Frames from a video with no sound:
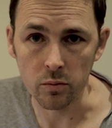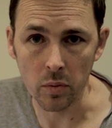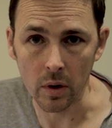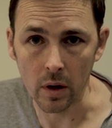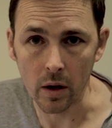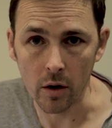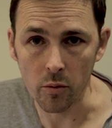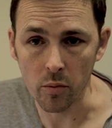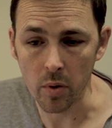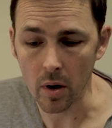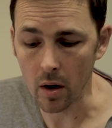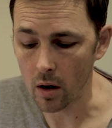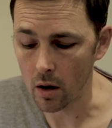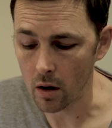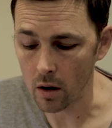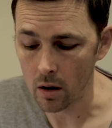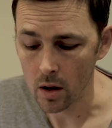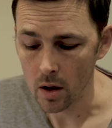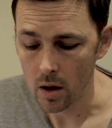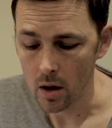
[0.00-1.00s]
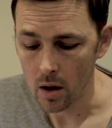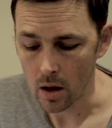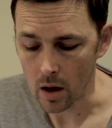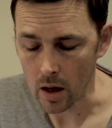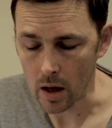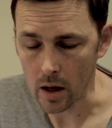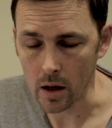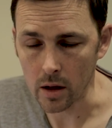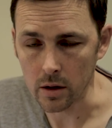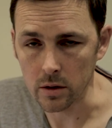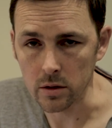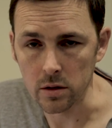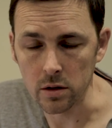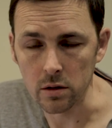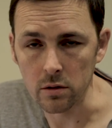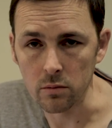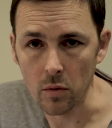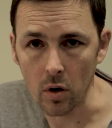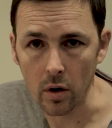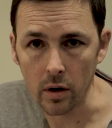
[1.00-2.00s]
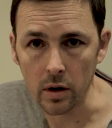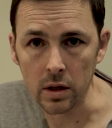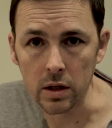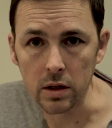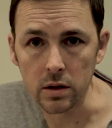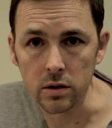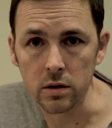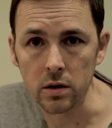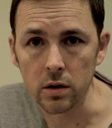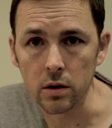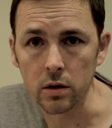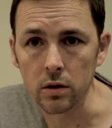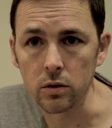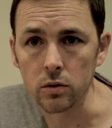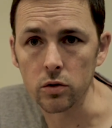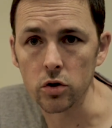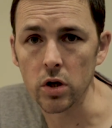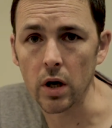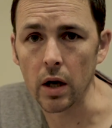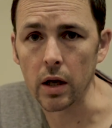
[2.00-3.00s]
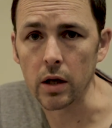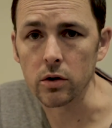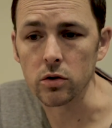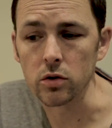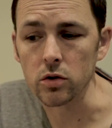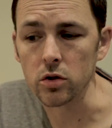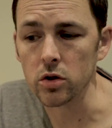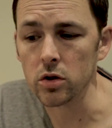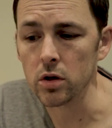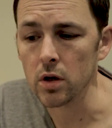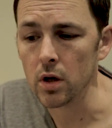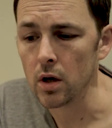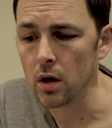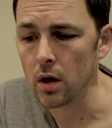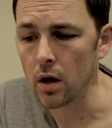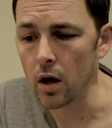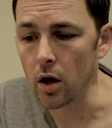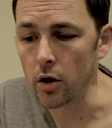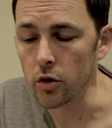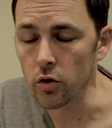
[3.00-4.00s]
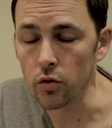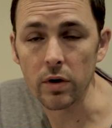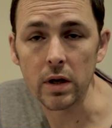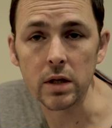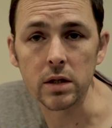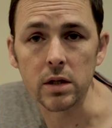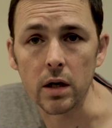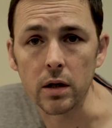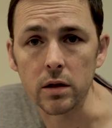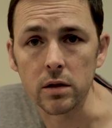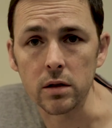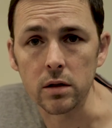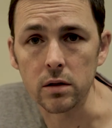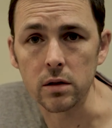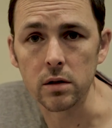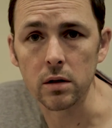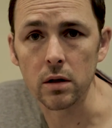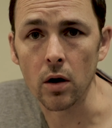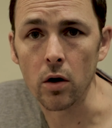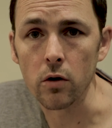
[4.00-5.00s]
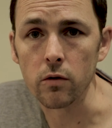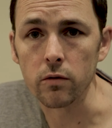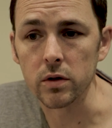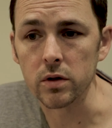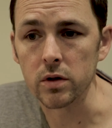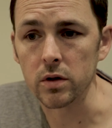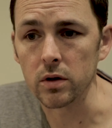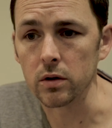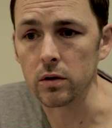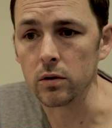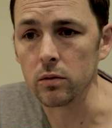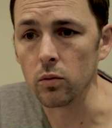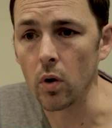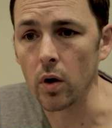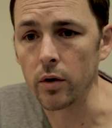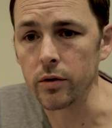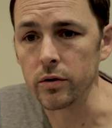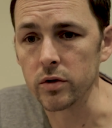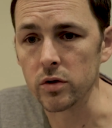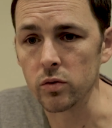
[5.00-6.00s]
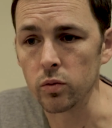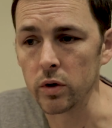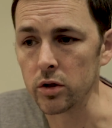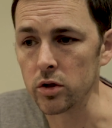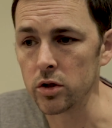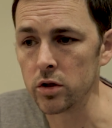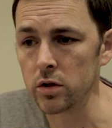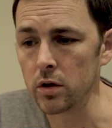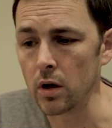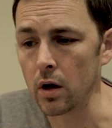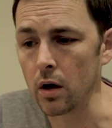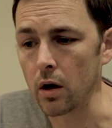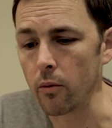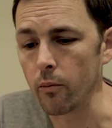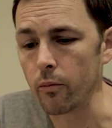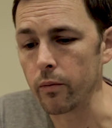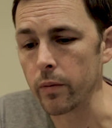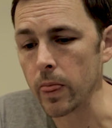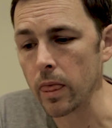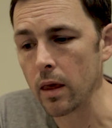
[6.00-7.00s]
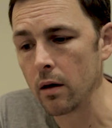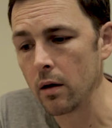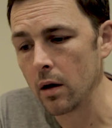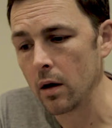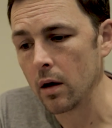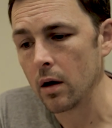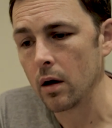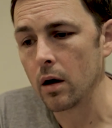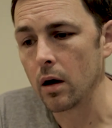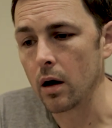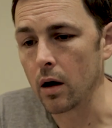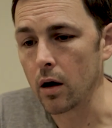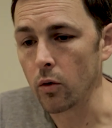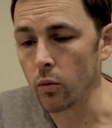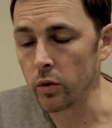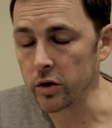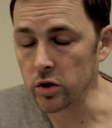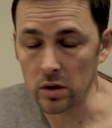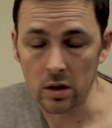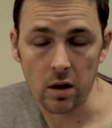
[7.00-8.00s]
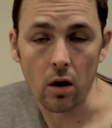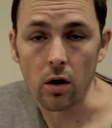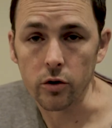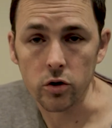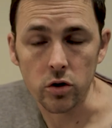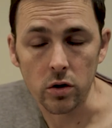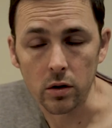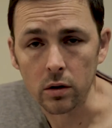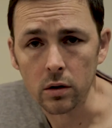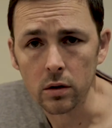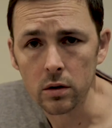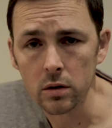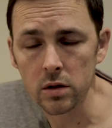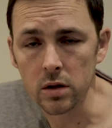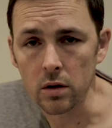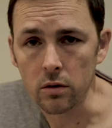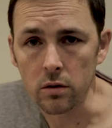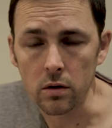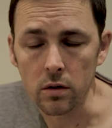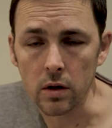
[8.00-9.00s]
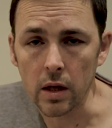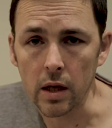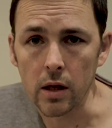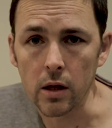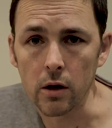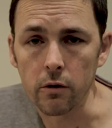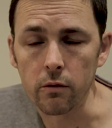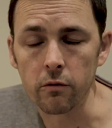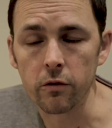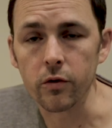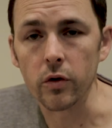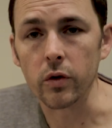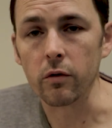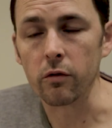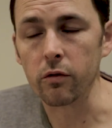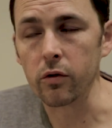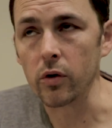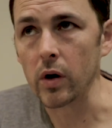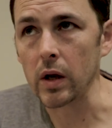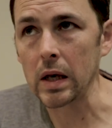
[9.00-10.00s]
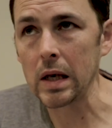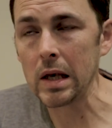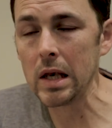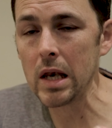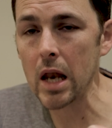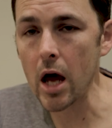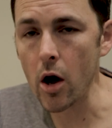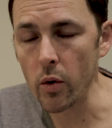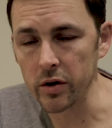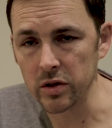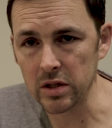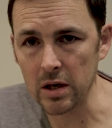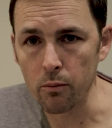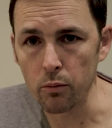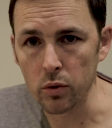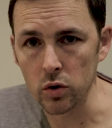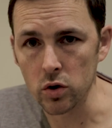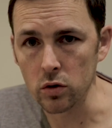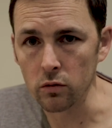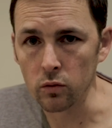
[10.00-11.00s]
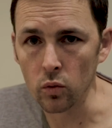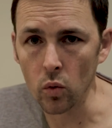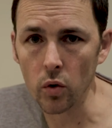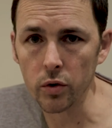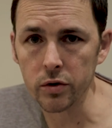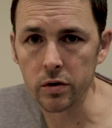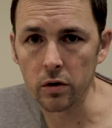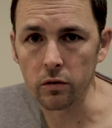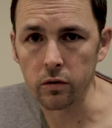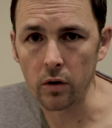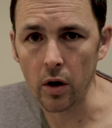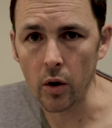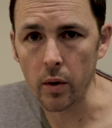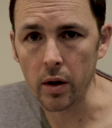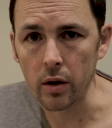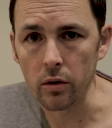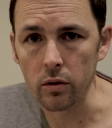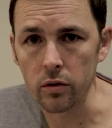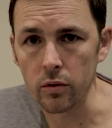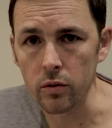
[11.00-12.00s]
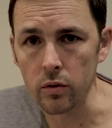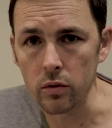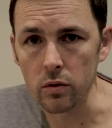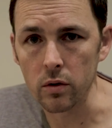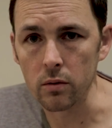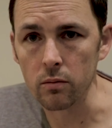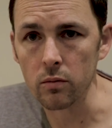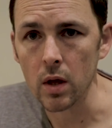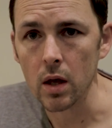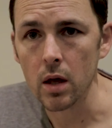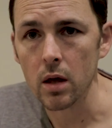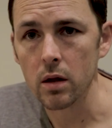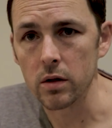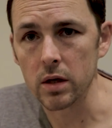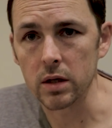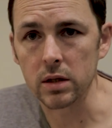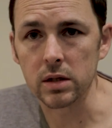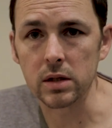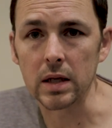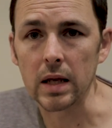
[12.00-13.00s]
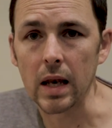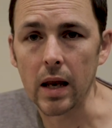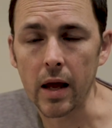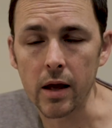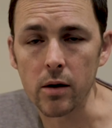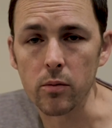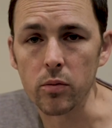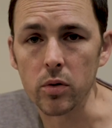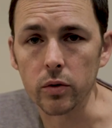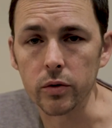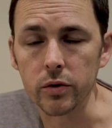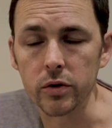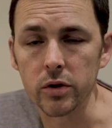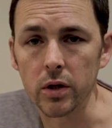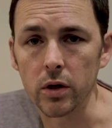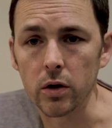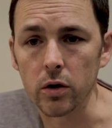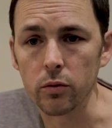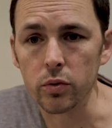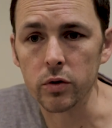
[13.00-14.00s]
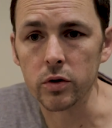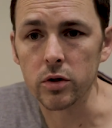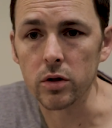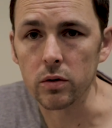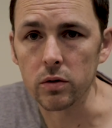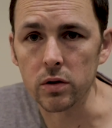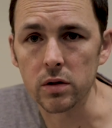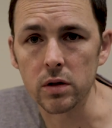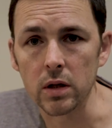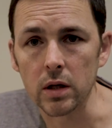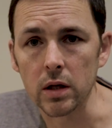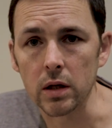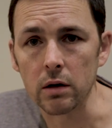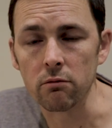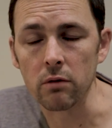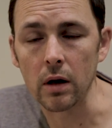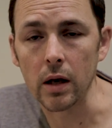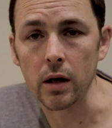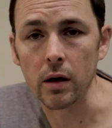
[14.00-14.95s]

below par, and you might need to change your radiators over to ones which are larger, so that they, for a lower temperature of water flowing through them, they're still able to produce the